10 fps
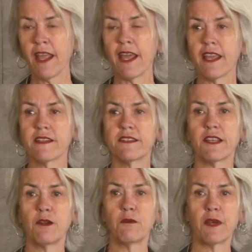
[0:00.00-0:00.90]
And
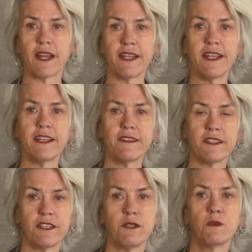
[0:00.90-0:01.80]
so what I needed
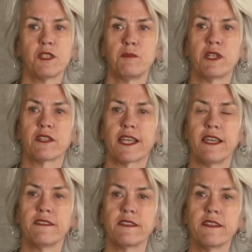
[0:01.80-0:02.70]
to do was build
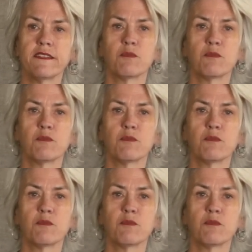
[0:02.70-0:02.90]
cases,